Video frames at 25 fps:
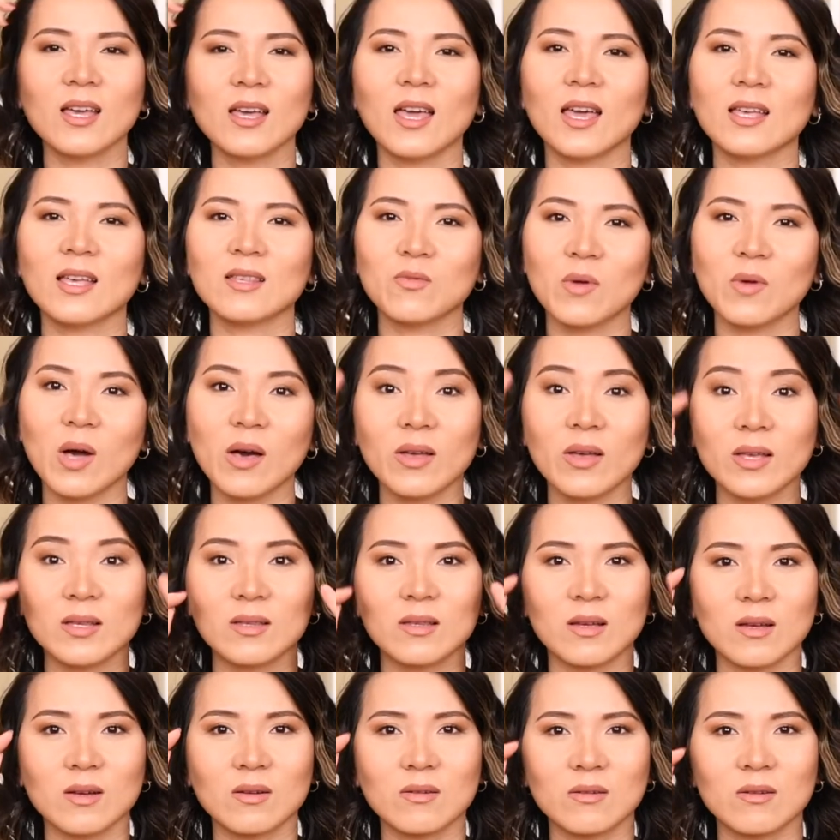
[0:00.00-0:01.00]
as well as
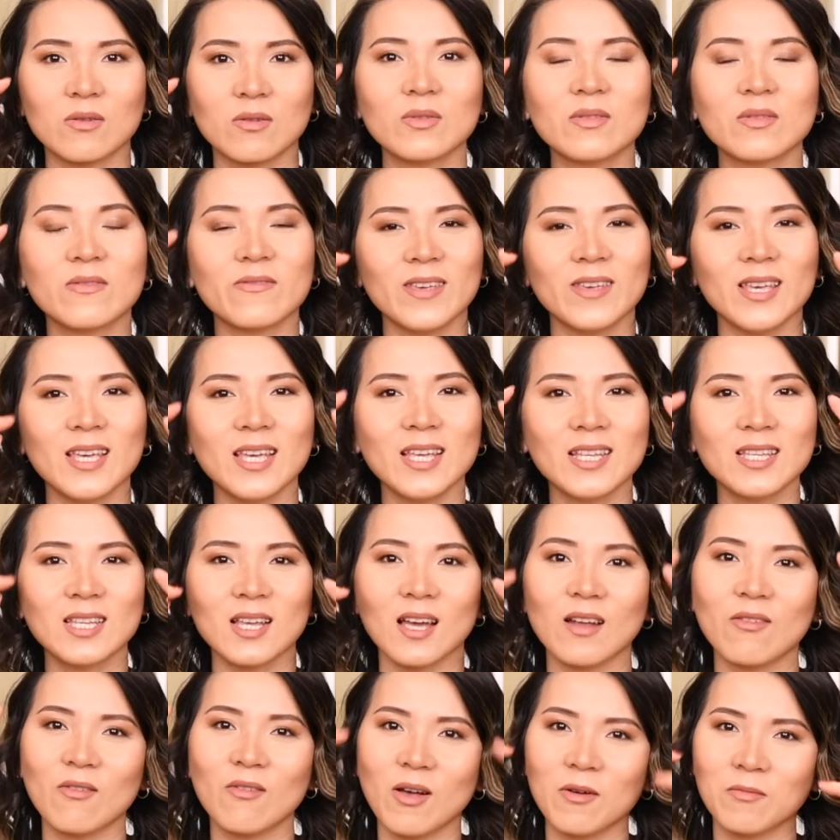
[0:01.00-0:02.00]
the crow's feet
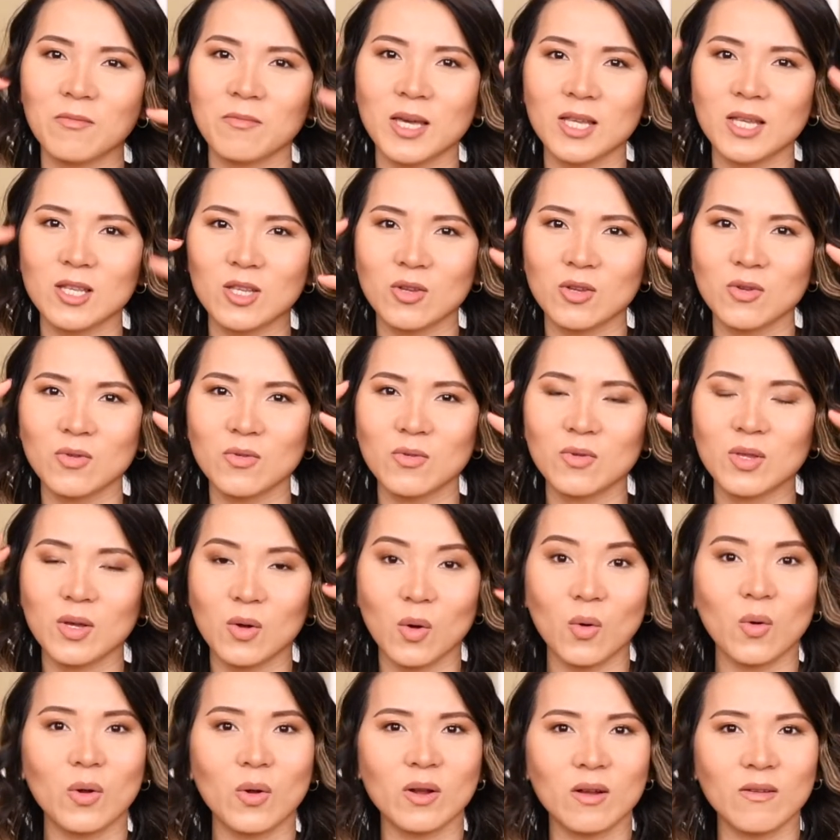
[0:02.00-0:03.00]
around the
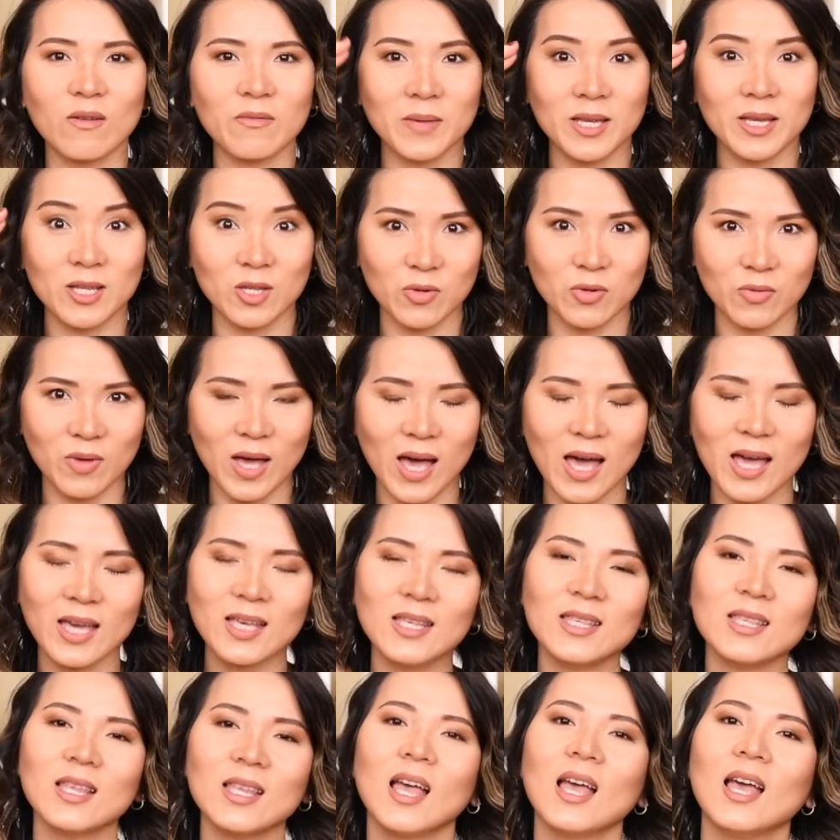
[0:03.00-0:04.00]
corner of my two
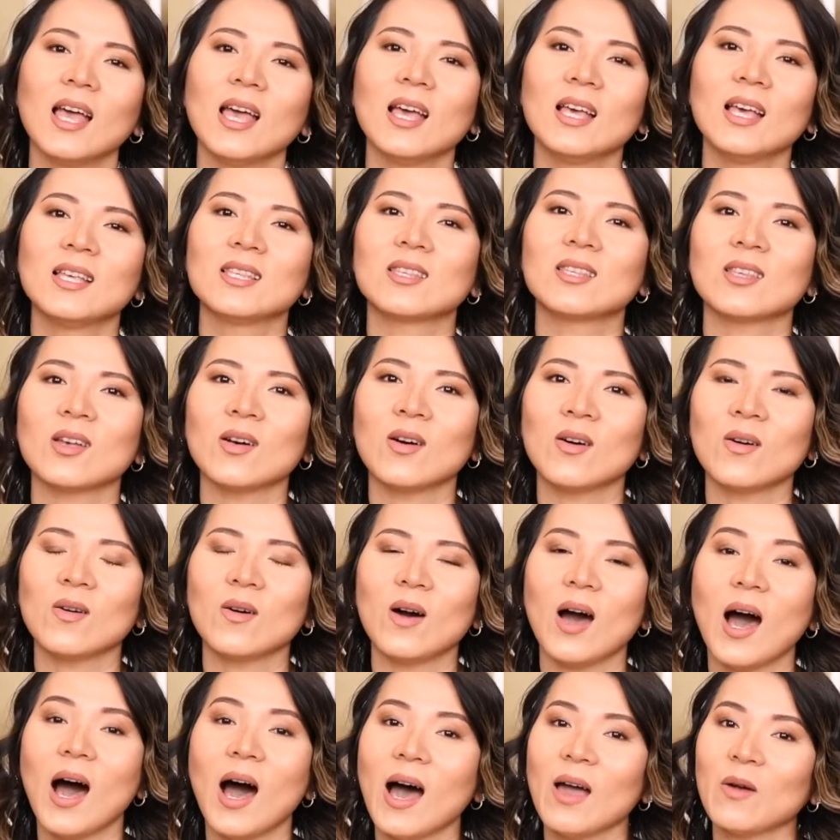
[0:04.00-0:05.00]
eyes. So
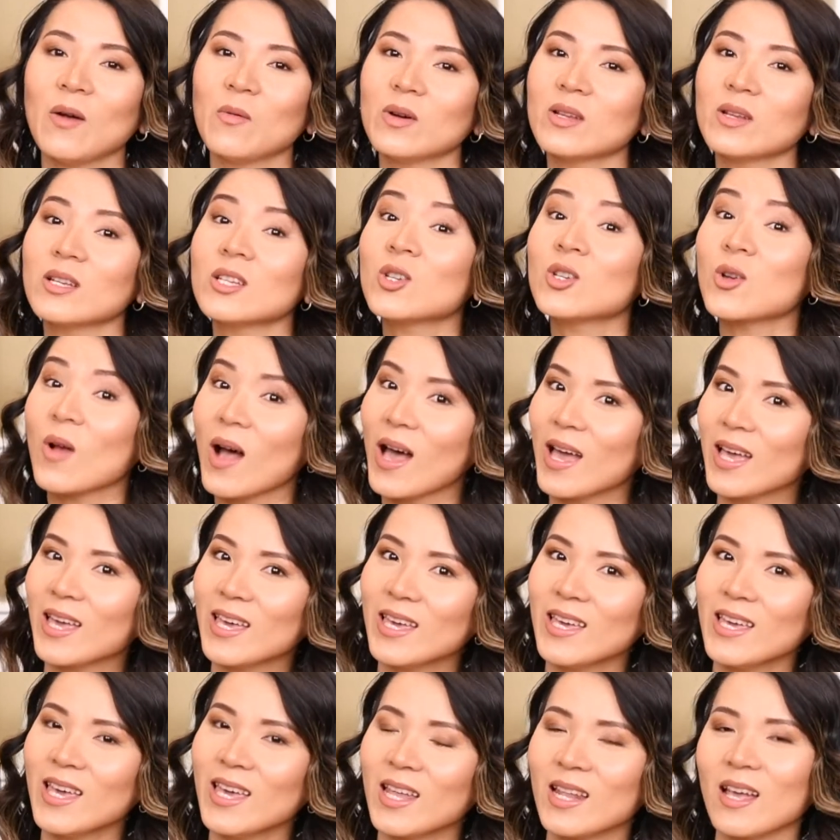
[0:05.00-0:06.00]
I want to try
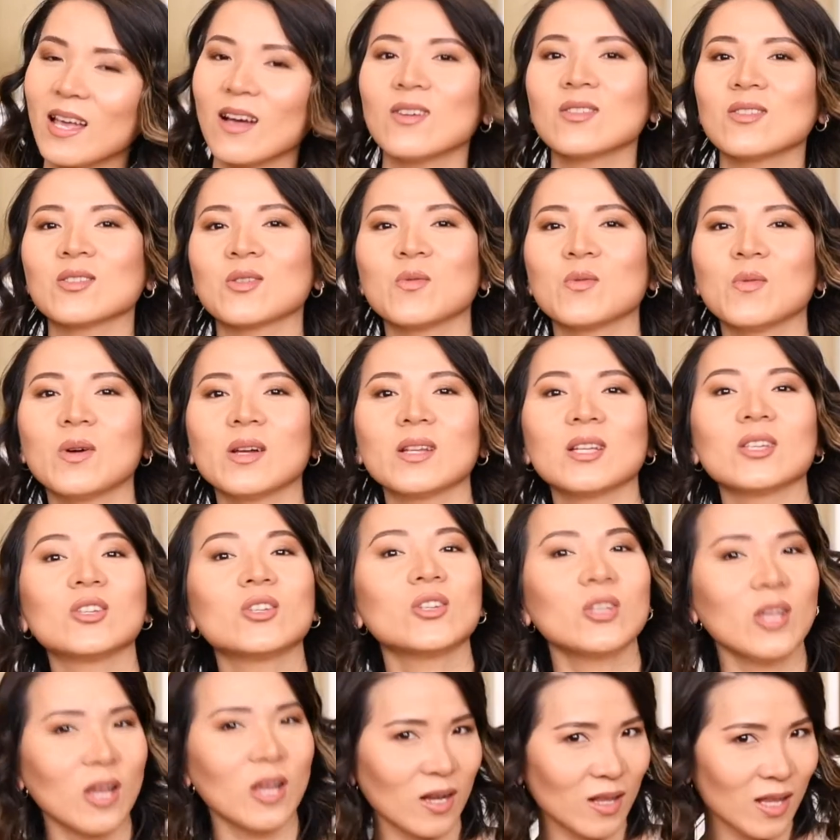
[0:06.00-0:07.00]
it, and I also want to
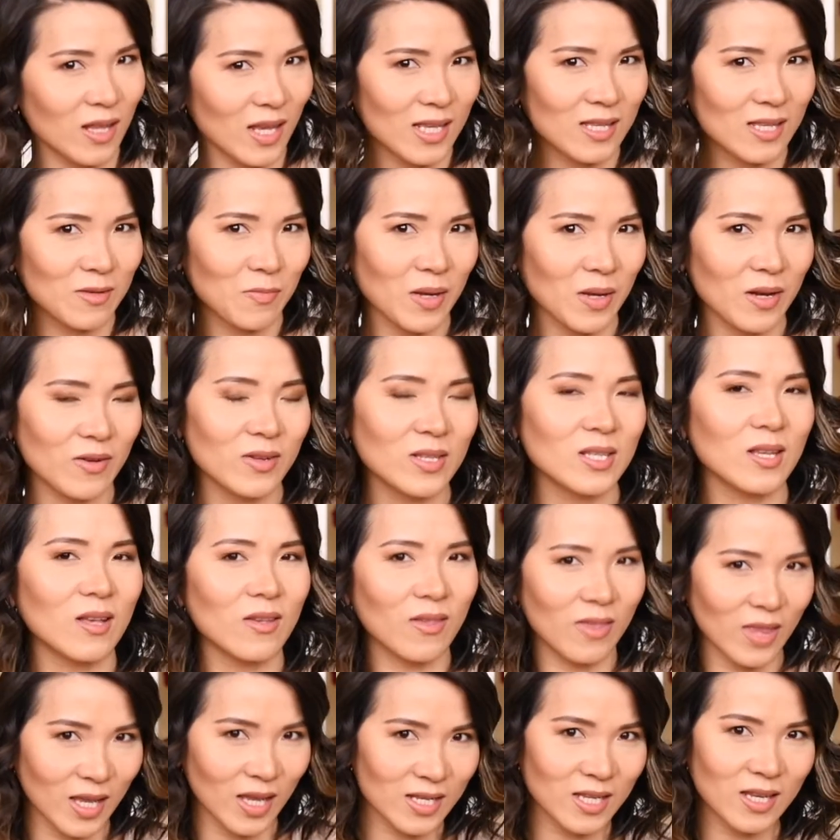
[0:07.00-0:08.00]
share the experience
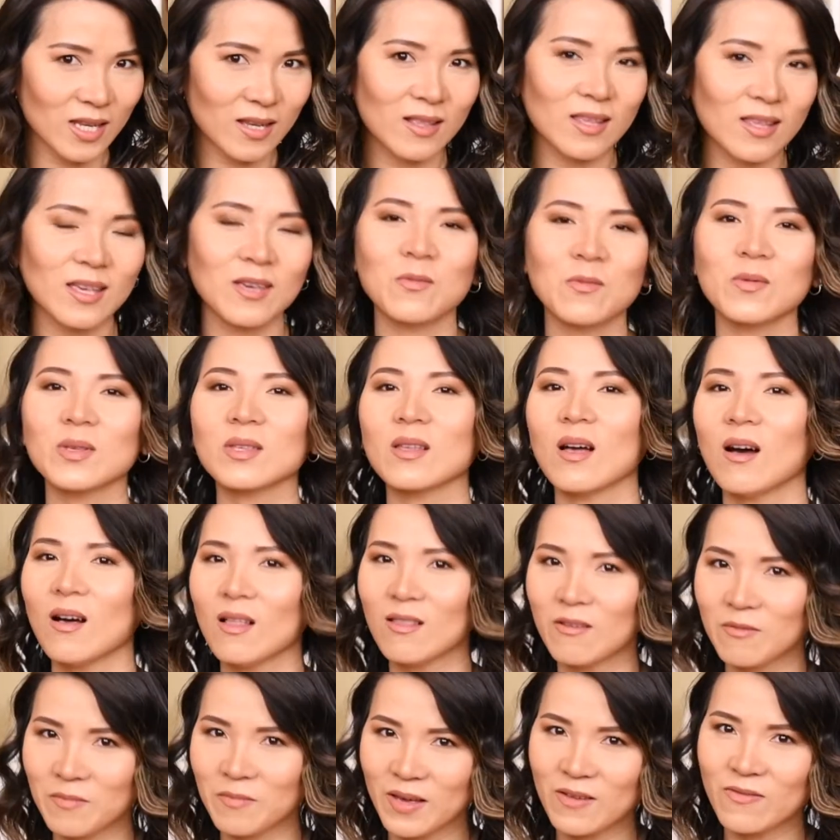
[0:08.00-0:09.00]
authentically with
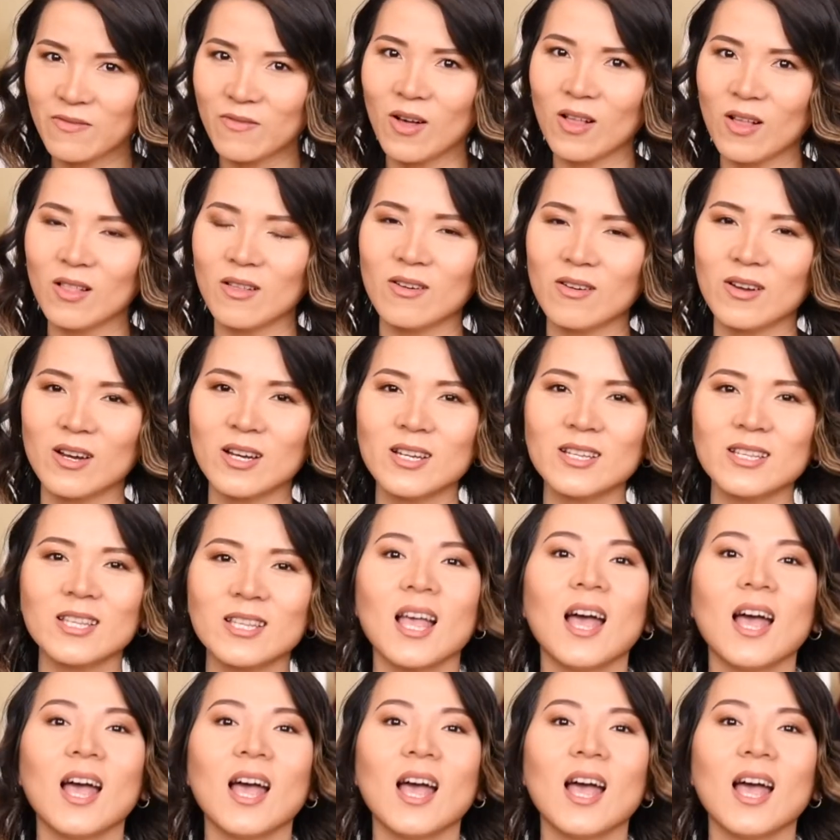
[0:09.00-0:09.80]
all of my followers.